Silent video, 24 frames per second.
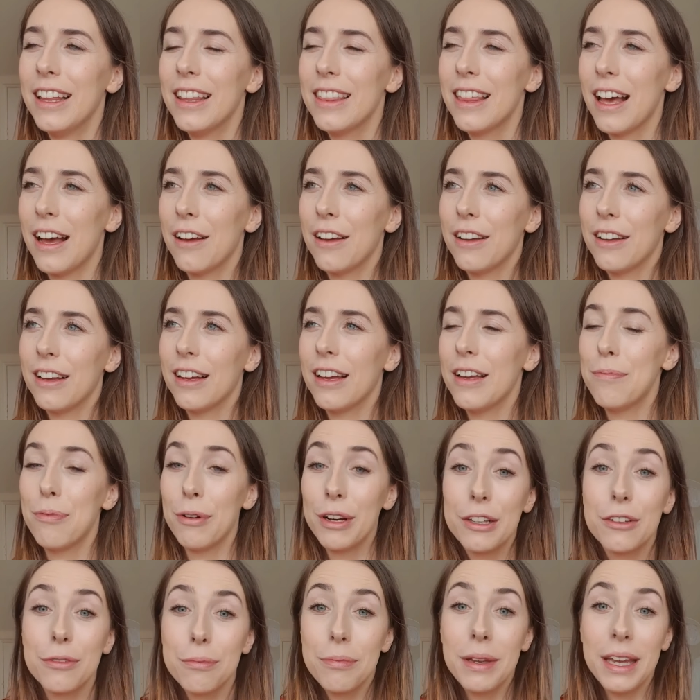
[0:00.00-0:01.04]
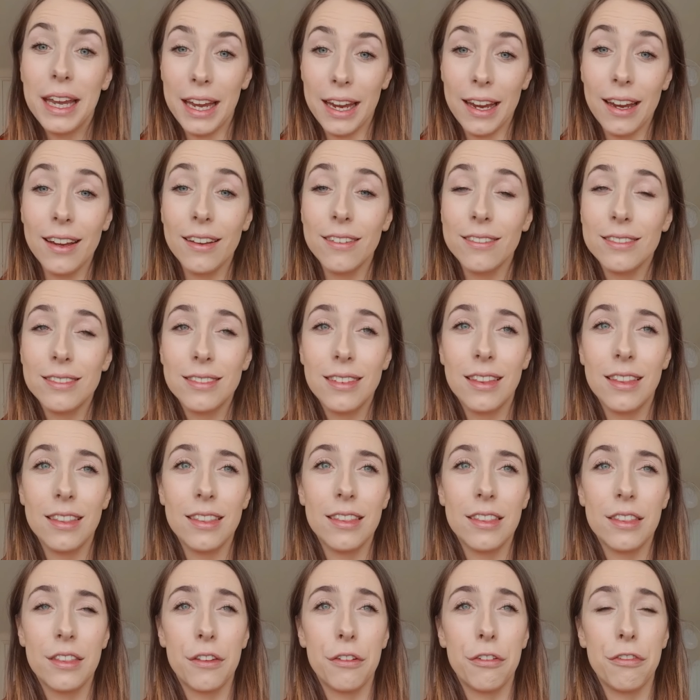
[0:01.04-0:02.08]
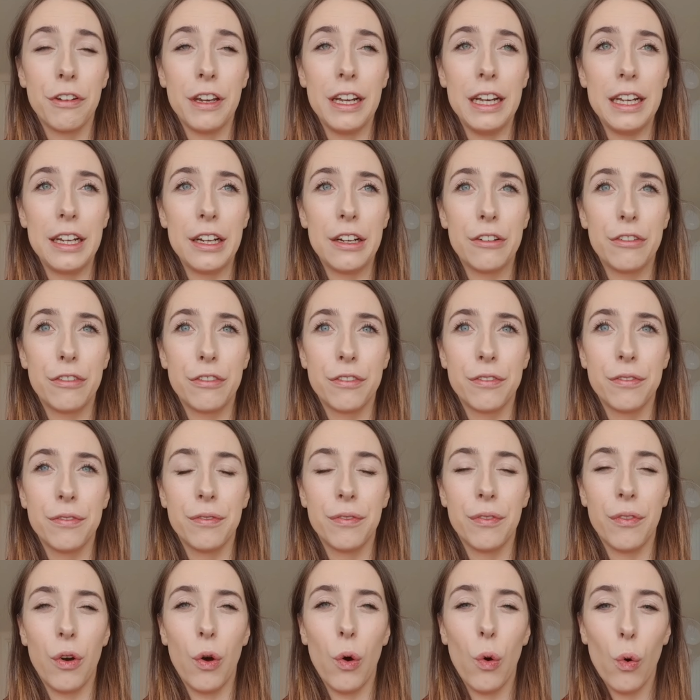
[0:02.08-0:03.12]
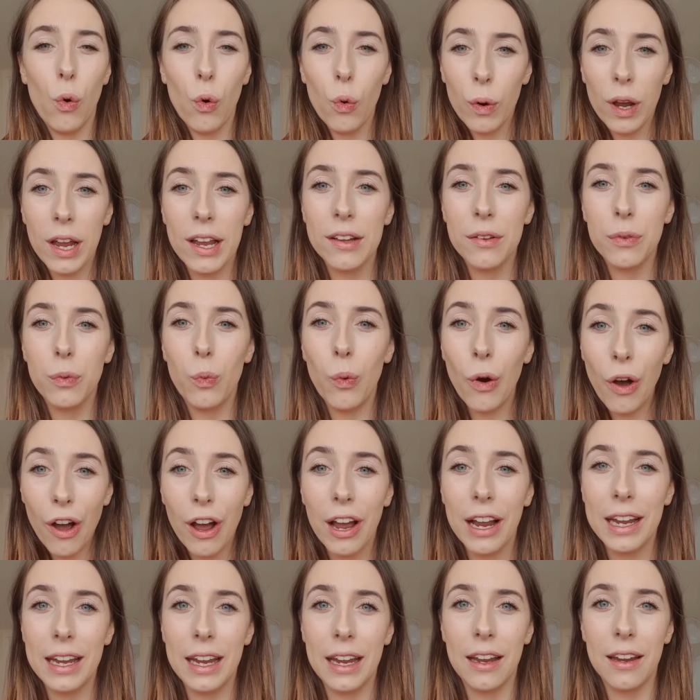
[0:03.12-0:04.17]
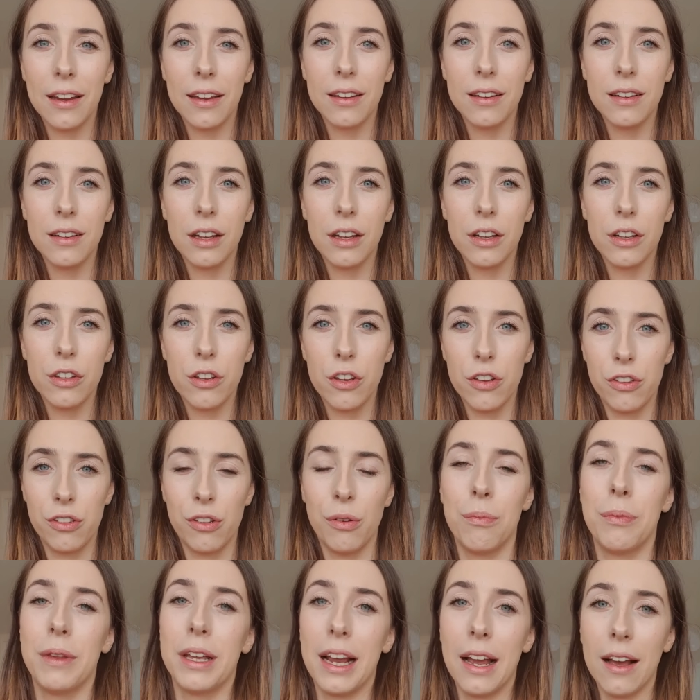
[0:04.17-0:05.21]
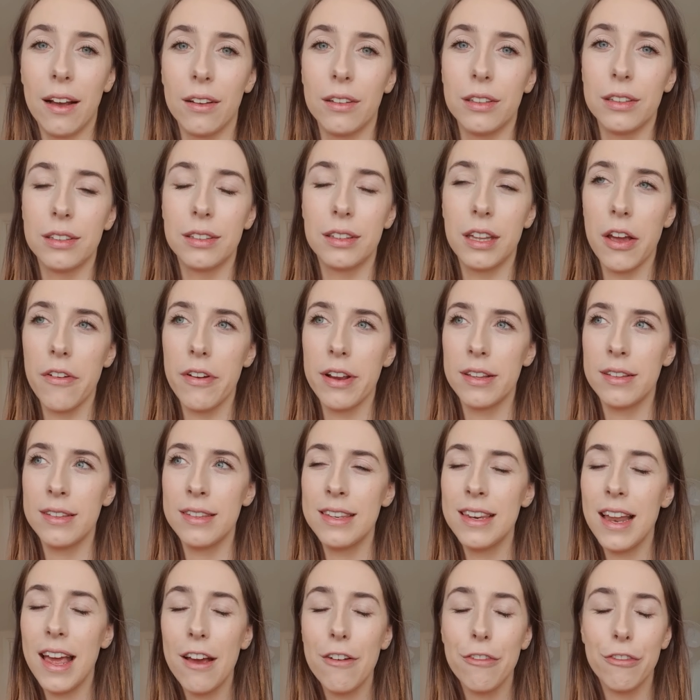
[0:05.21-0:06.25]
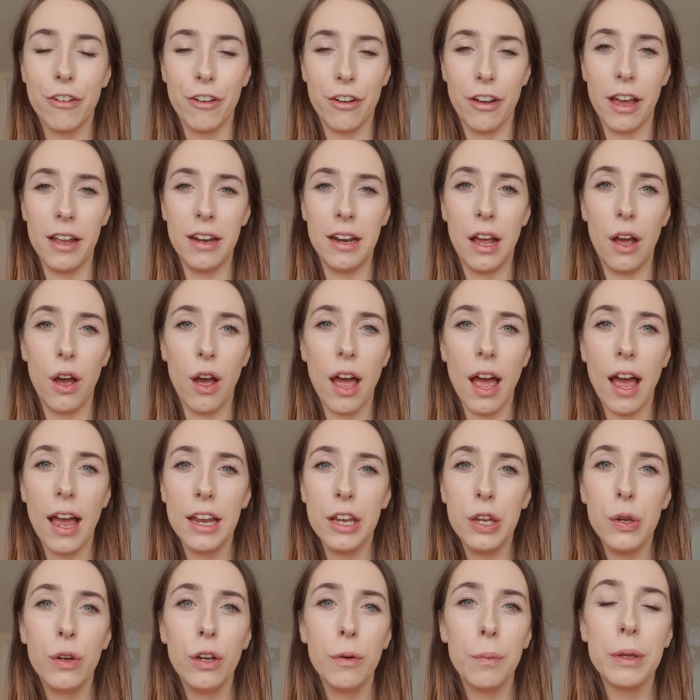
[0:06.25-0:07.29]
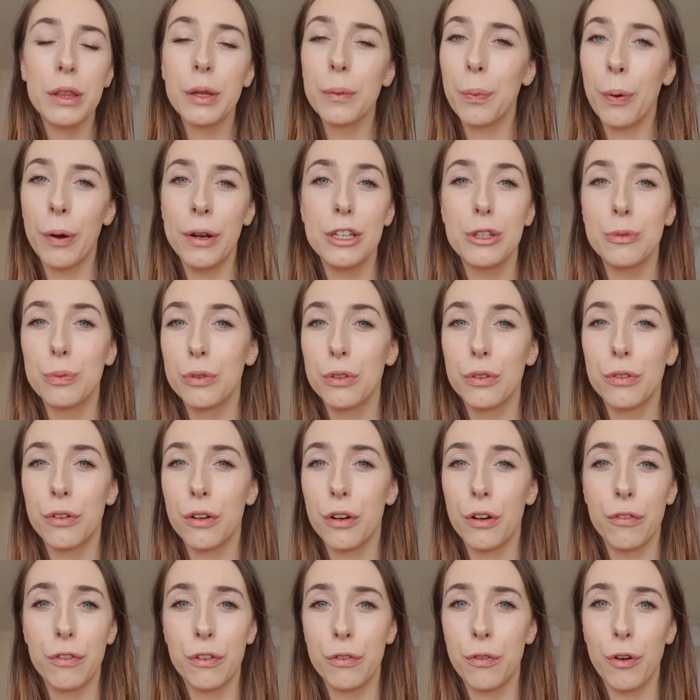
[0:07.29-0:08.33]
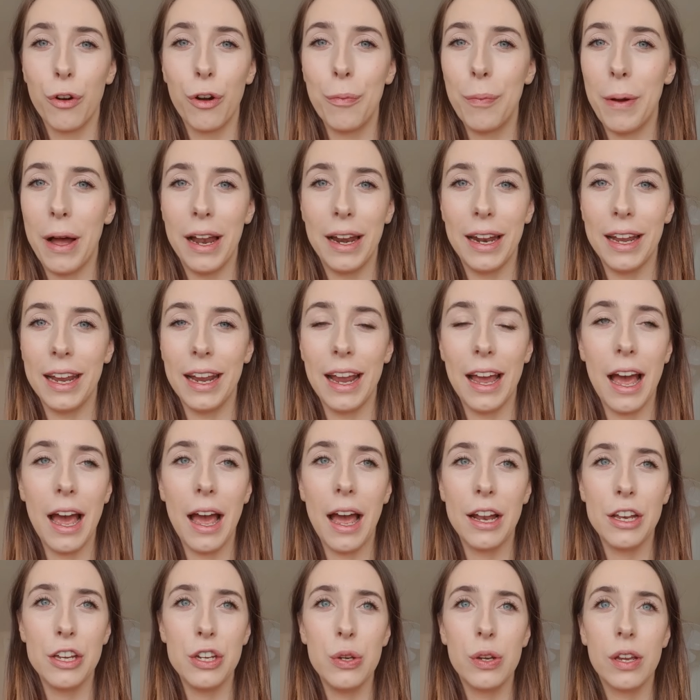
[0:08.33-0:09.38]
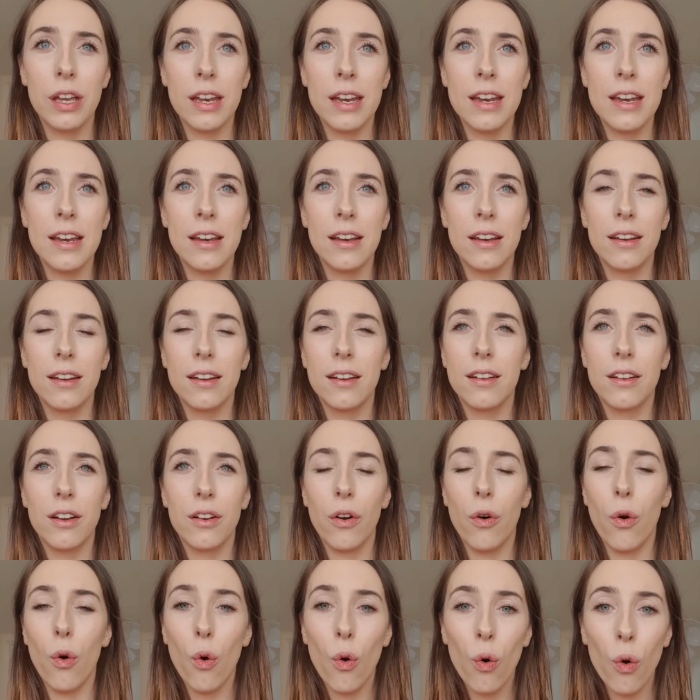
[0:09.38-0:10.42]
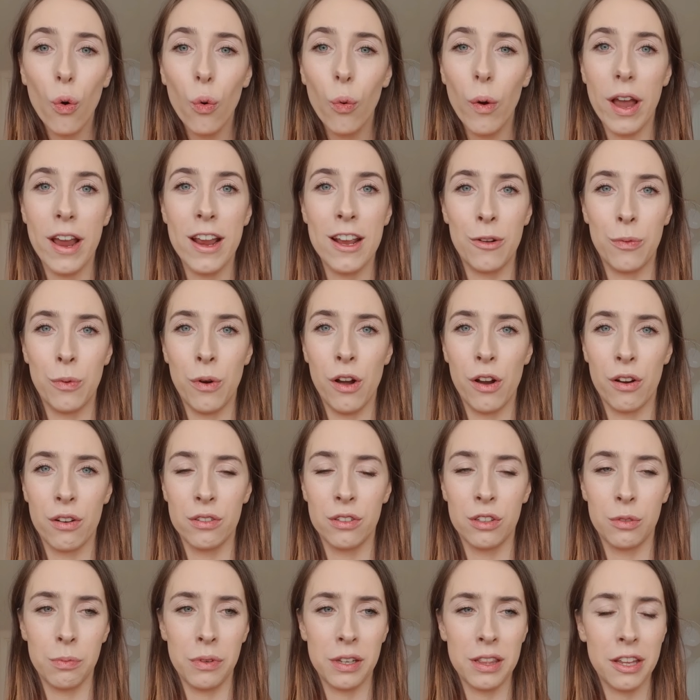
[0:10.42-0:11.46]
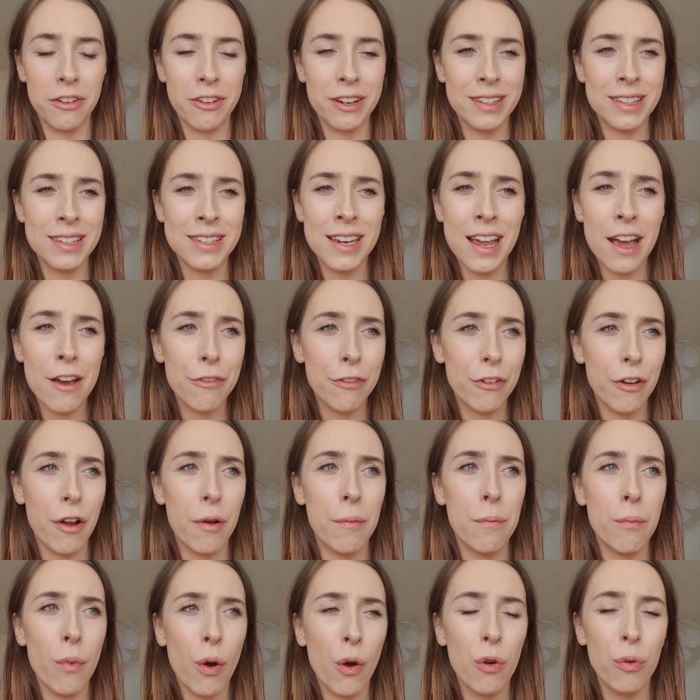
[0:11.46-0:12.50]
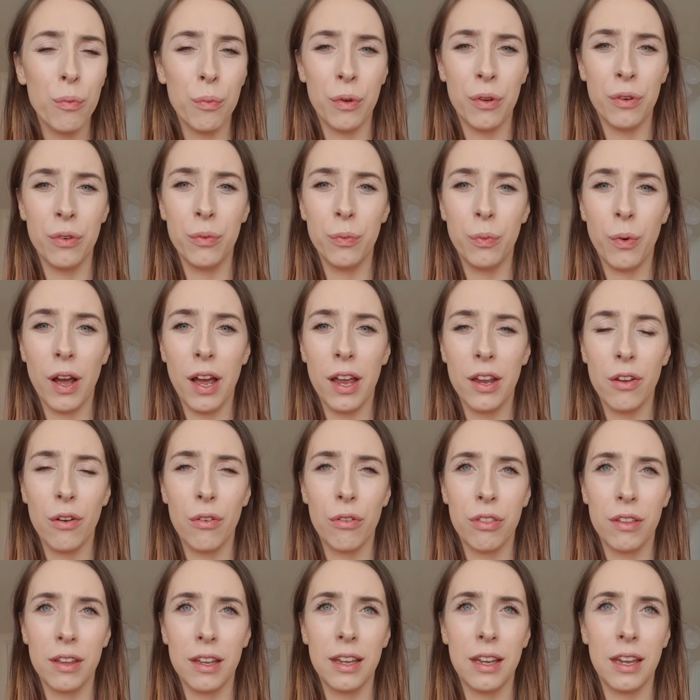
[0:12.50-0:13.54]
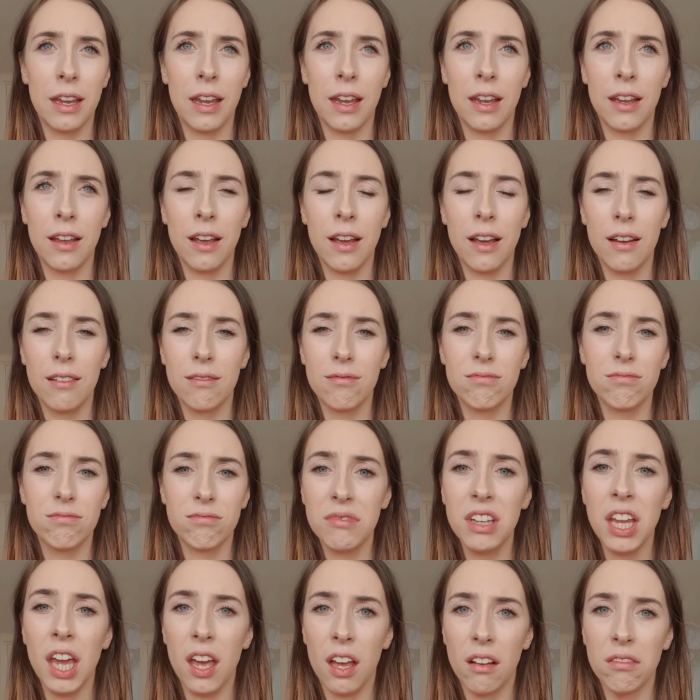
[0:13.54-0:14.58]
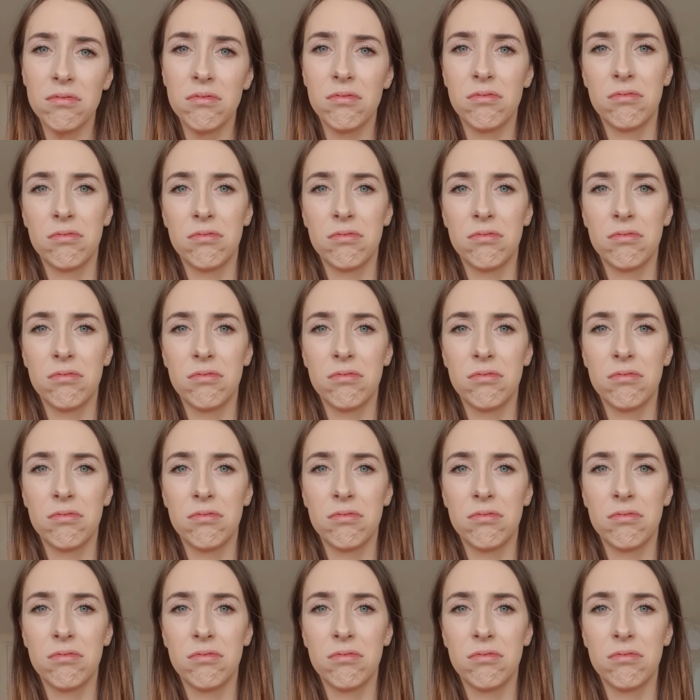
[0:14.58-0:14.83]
that, it brings me the feeling of always working to something else. There is never, and you could be the principal of the Royal Ballet and you can always work on something. There is never a moment where you're thinking, yeah,